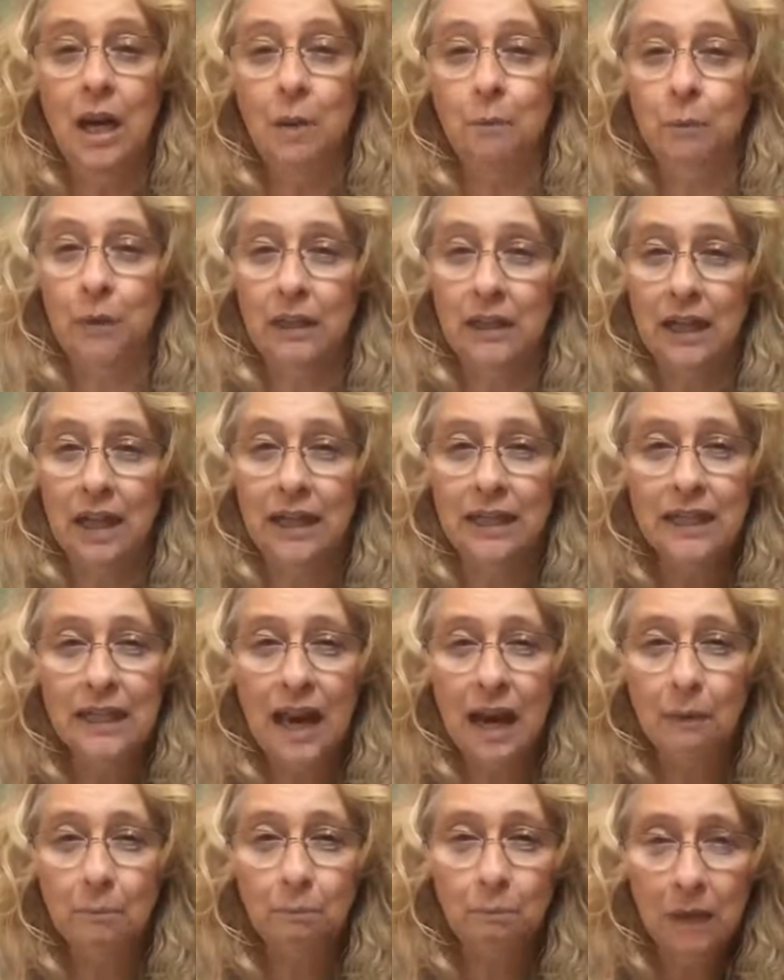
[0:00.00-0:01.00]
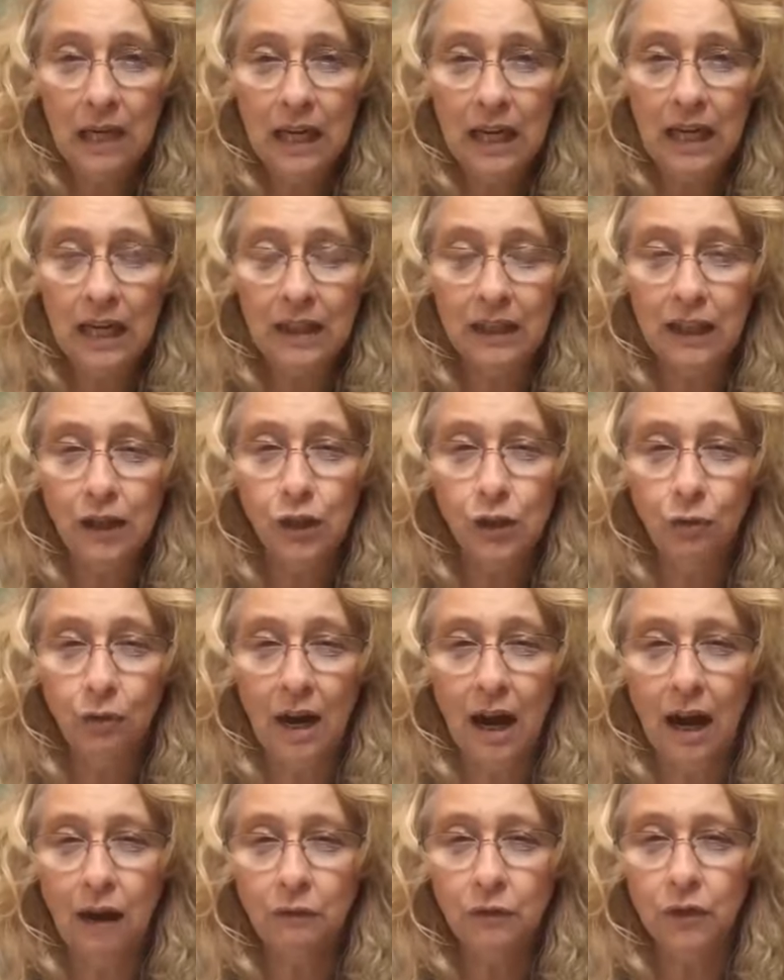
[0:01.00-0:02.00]
But does that mean that you
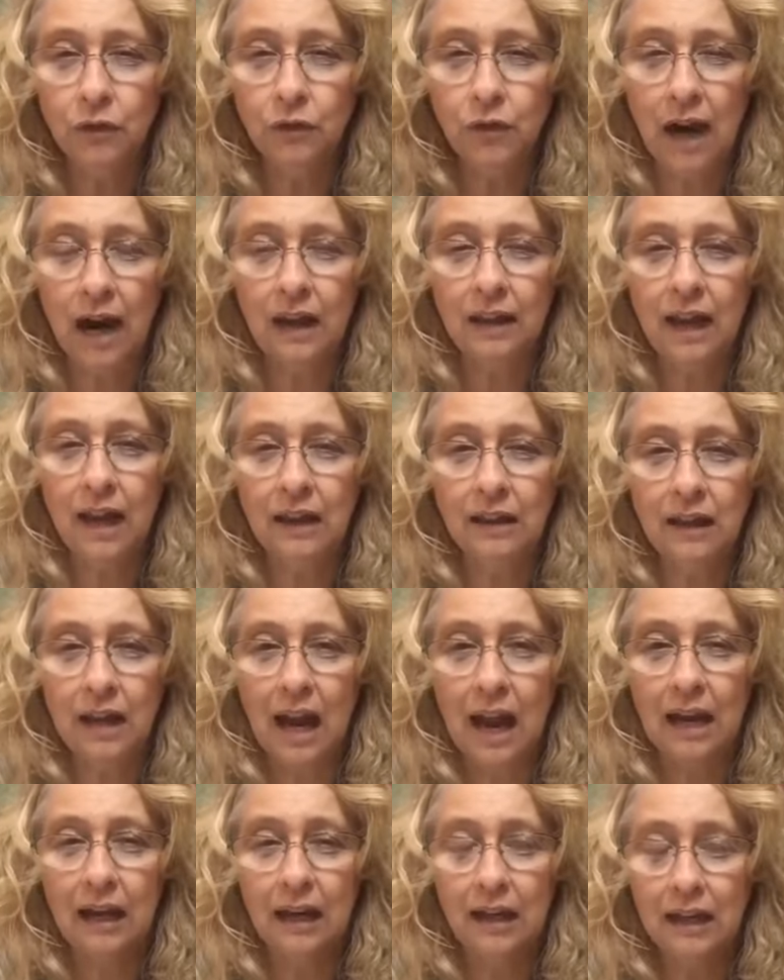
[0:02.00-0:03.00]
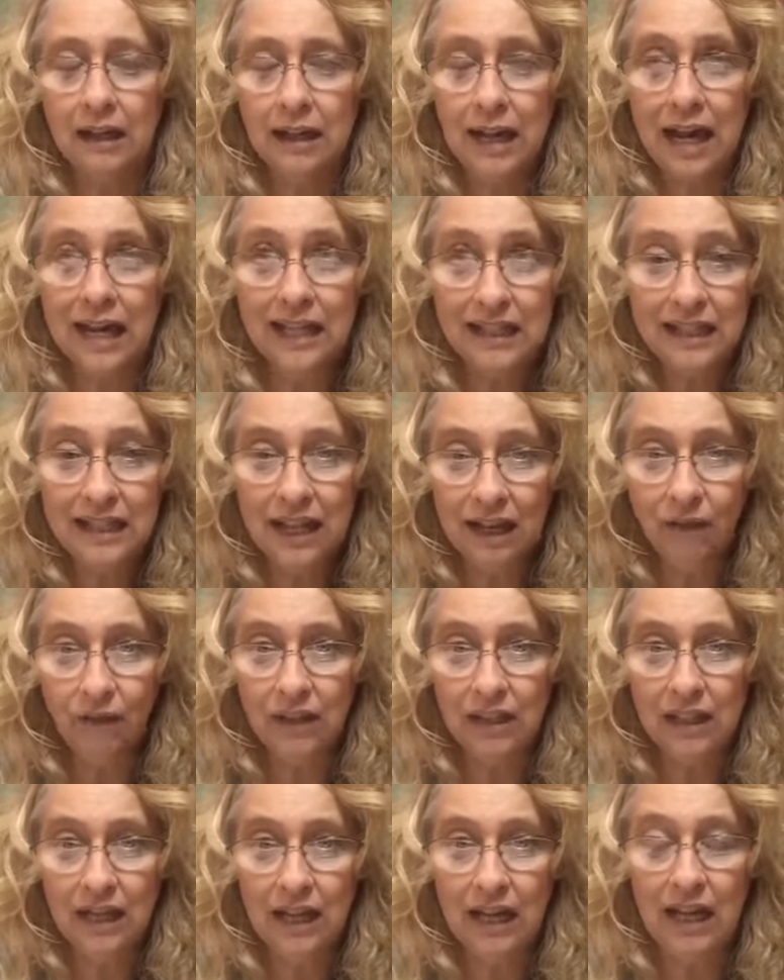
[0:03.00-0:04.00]
have to drag that neg
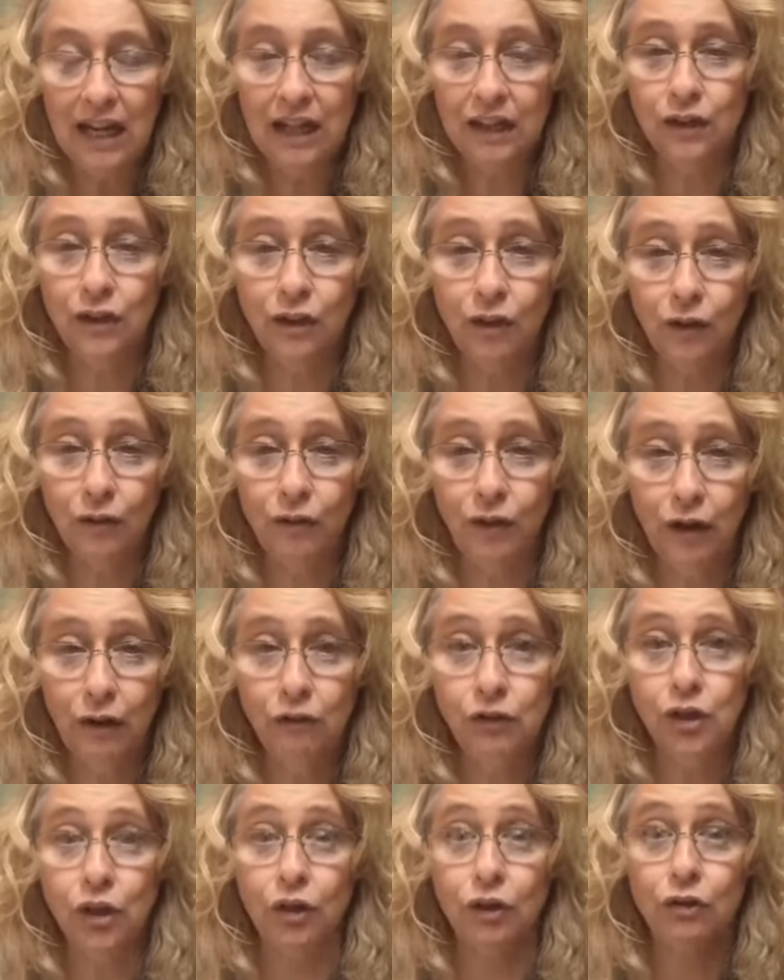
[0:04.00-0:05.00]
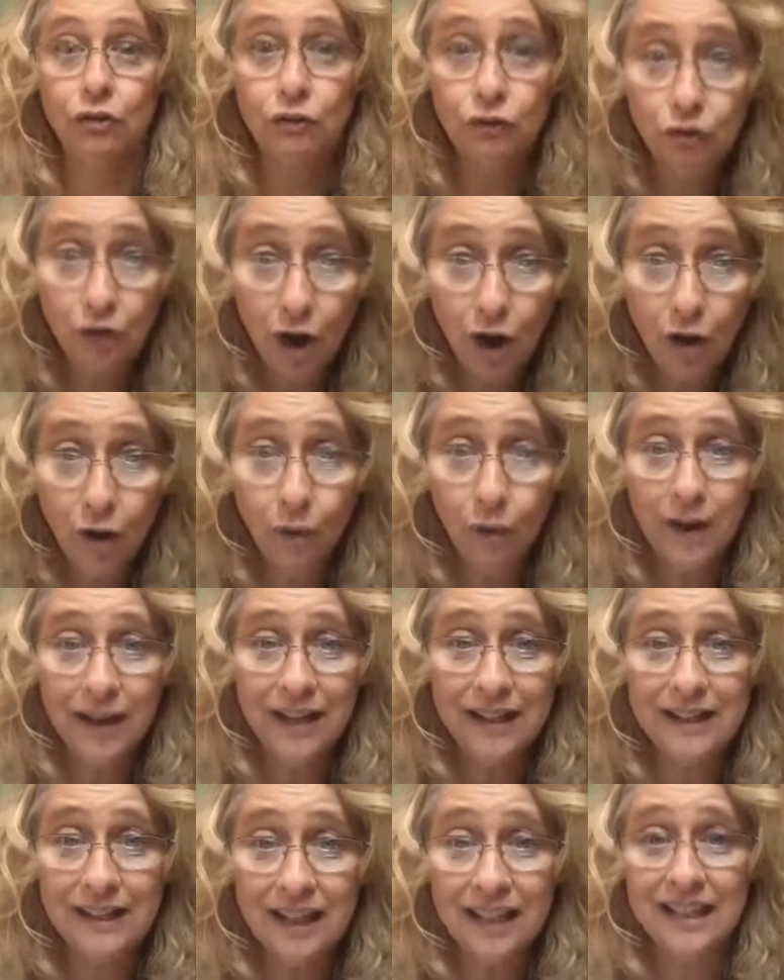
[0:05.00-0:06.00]
negativity into your future? No,
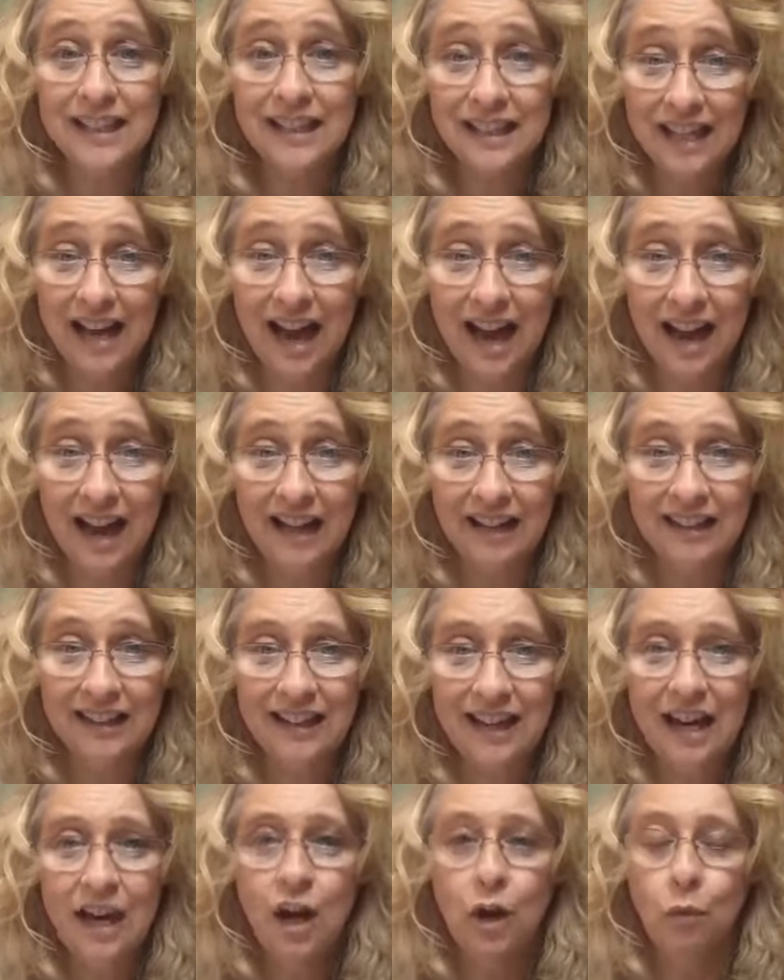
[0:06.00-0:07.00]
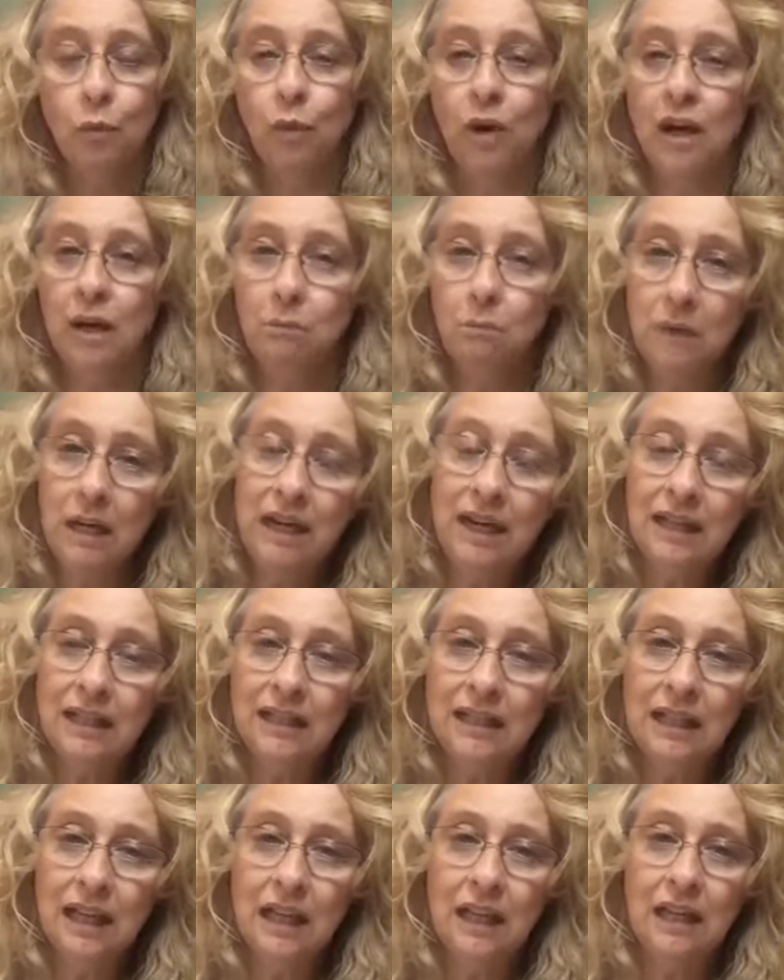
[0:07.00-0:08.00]
it does not. What it
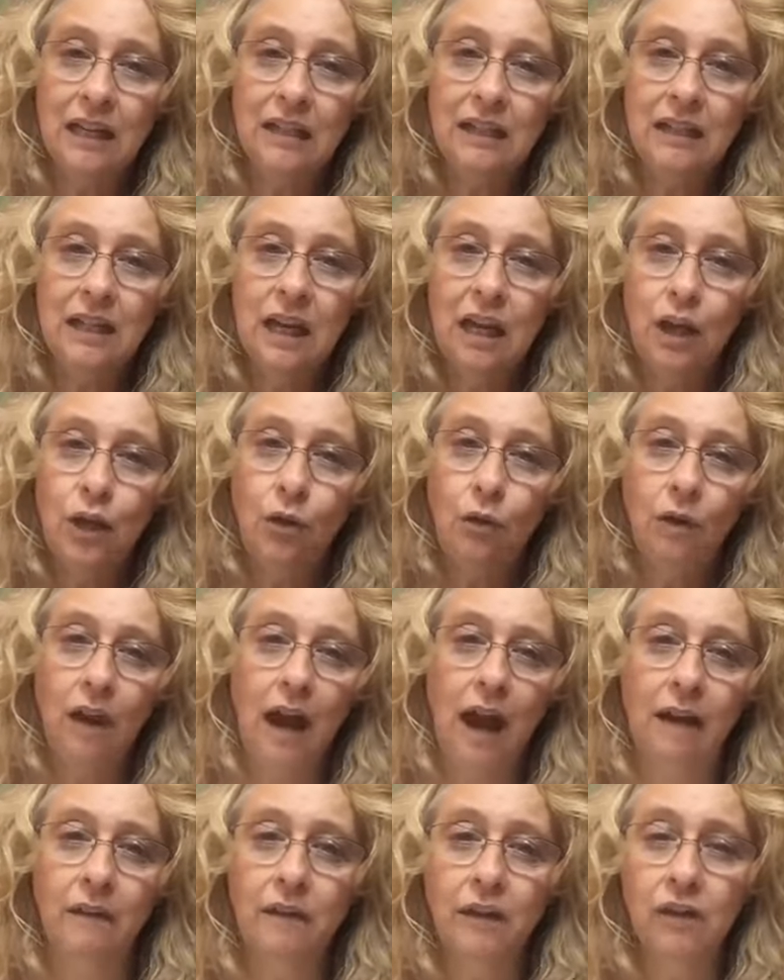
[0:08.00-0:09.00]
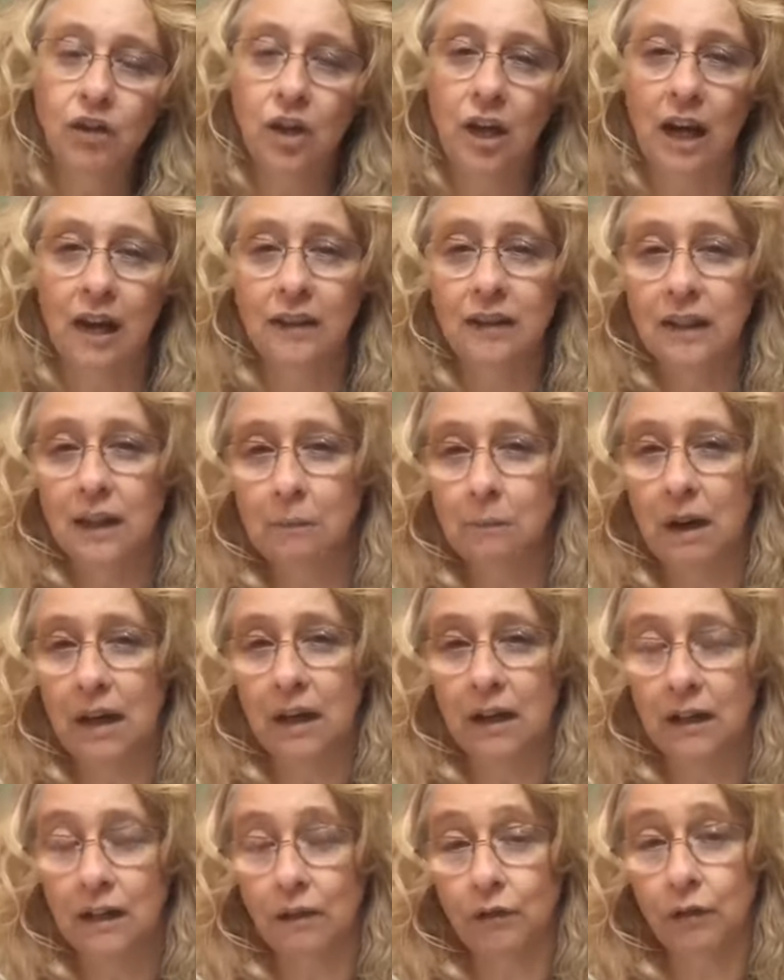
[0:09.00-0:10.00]
means is you have a chance to make a
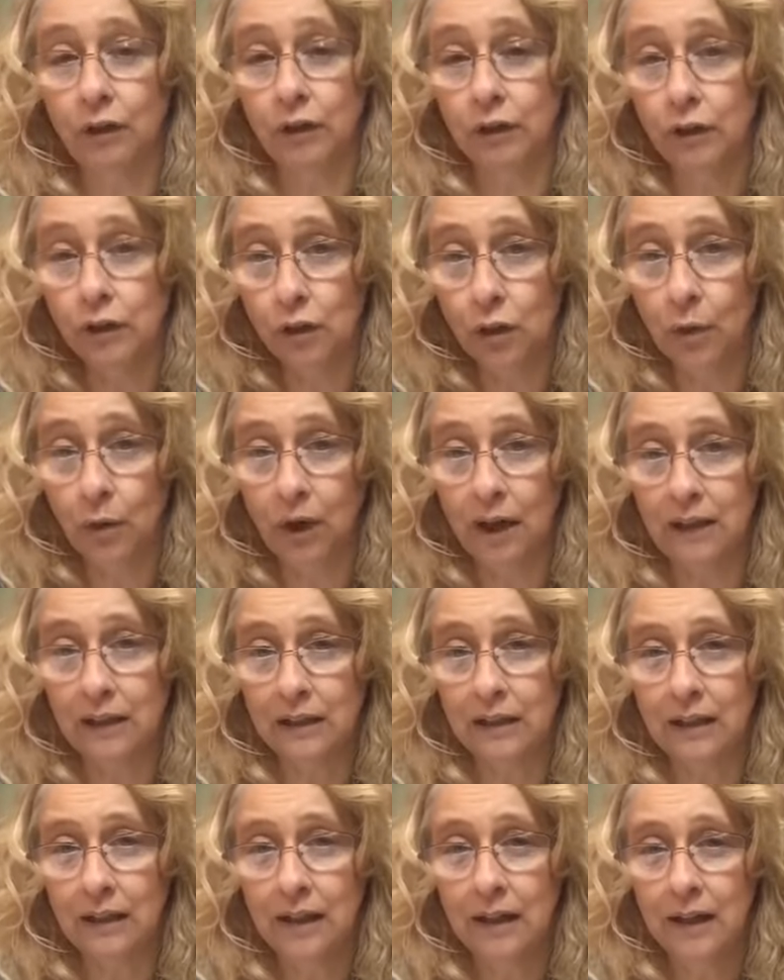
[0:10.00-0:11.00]
different choice.